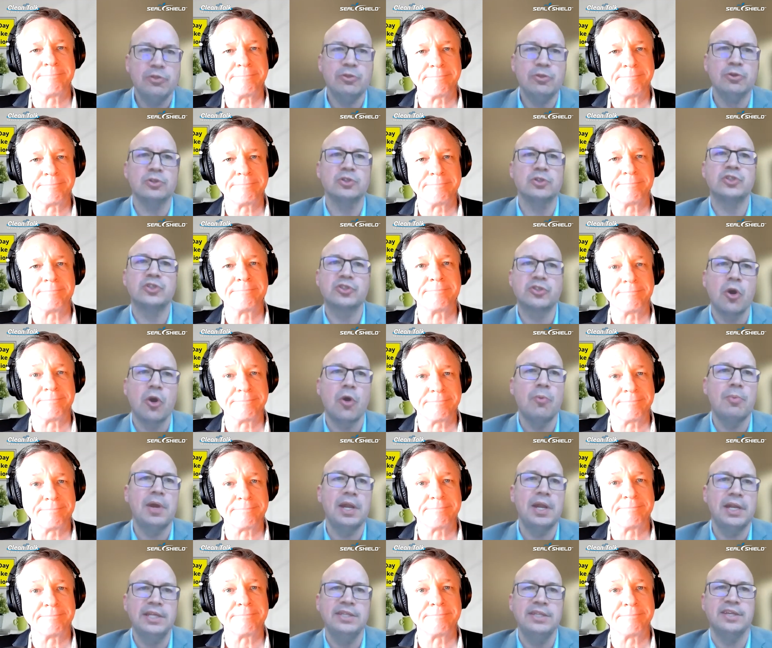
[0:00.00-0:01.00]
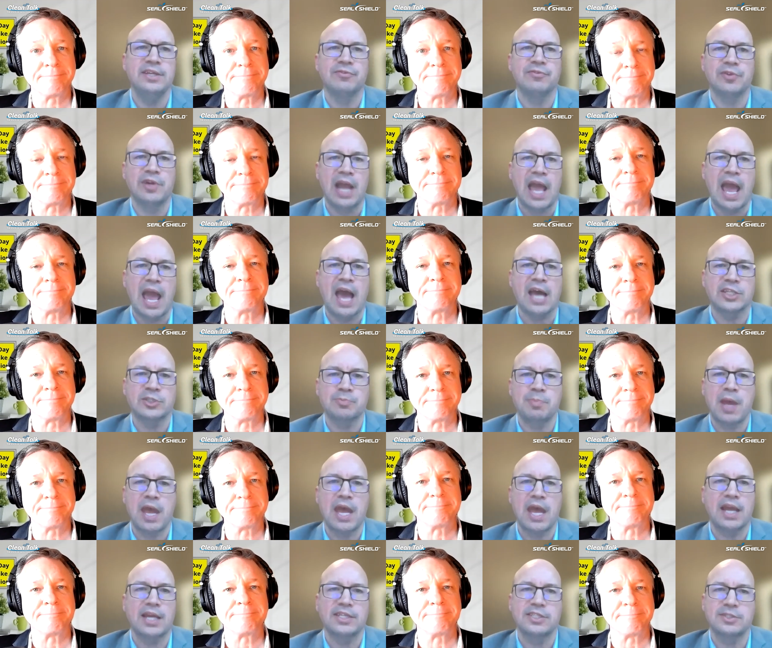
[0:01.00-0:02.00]
Speaker 1: there's so many different
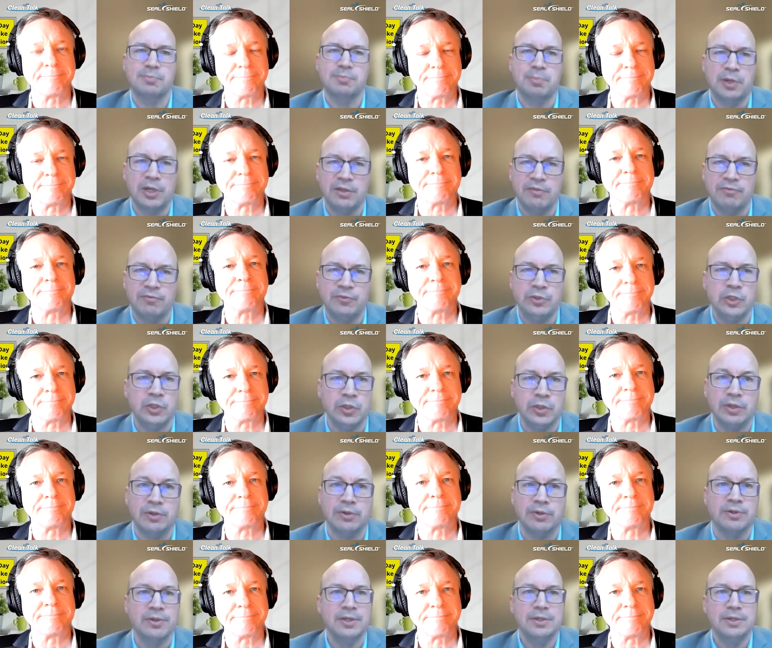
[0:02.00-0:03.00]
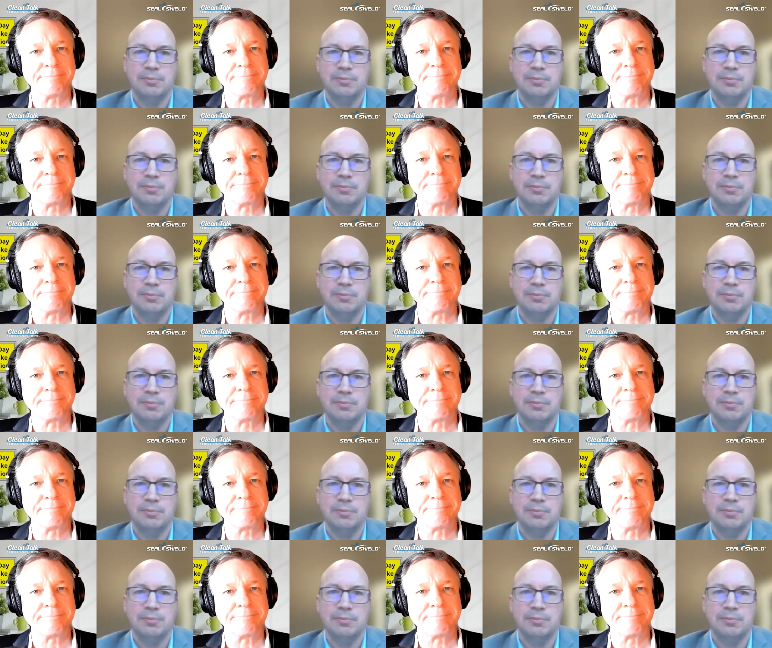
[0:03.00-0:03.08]
aspects. But if you're